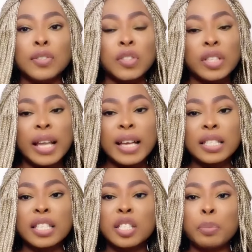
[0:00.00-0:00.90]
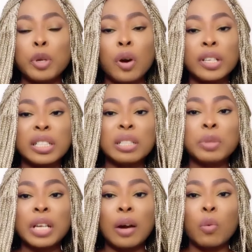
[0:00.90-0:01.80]
So next is the Pure
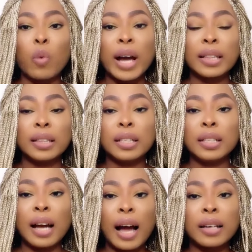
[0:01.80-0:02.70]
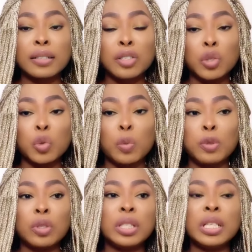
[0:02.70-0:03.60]
Egyptian Whitening Acne Soap.
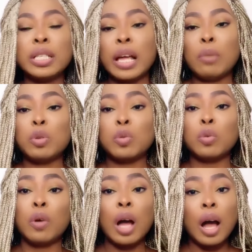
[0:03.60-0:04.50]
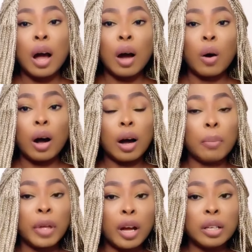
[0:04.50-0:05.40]
So this helps to
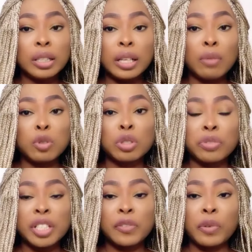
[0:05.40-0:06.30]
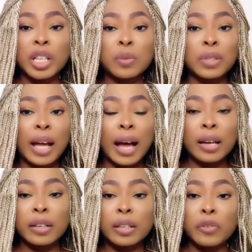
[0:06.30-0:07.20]
it helps to treat the face with
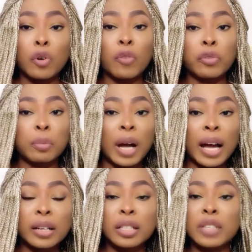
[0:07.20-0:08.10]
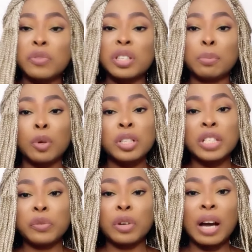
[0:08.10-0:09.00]
acne or from acne, even the
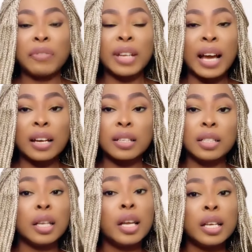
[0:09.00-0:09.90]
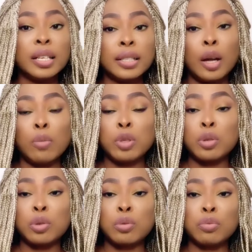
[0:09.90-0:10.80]
body if you're having acne. It
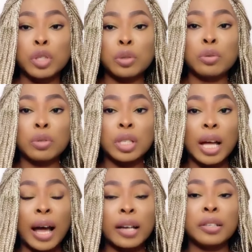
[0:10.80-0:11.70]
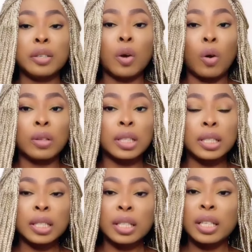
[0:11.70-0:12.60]
helps to reduce acne on
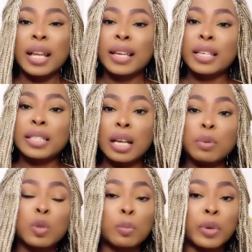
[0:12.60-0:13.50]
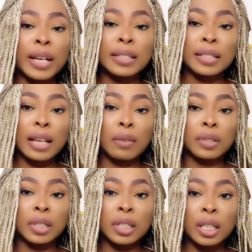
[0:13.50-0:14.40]
the skin. It helps to brighten
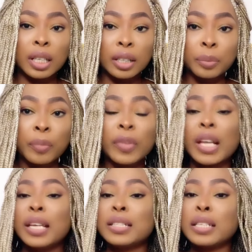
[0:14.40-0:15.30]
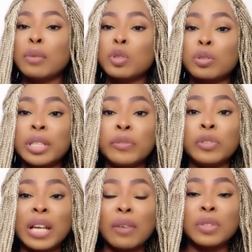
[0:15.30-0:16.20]
out the skin. It helps to
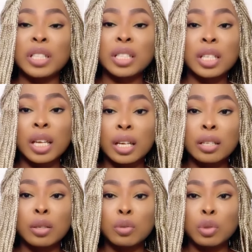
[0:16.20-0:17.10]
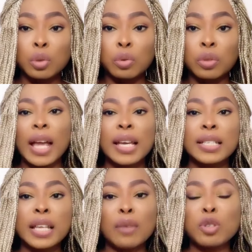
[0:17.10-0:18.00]
even out the skin tone.
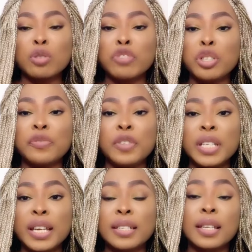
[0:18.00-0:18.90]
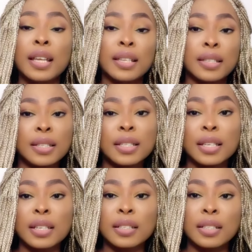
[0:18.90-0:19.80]
It helps to rejuvenate the
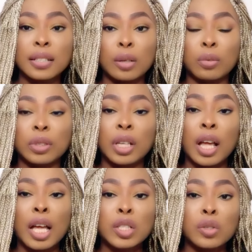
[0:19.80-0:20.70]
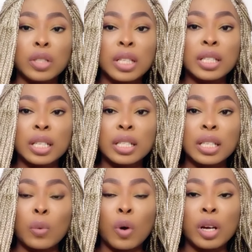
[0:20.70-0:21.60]
skin cells. So this
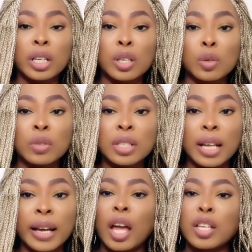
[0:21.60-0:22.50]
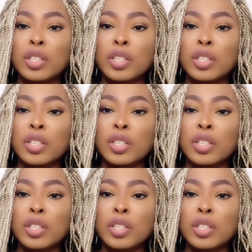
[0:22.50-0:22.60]
is what it looks like.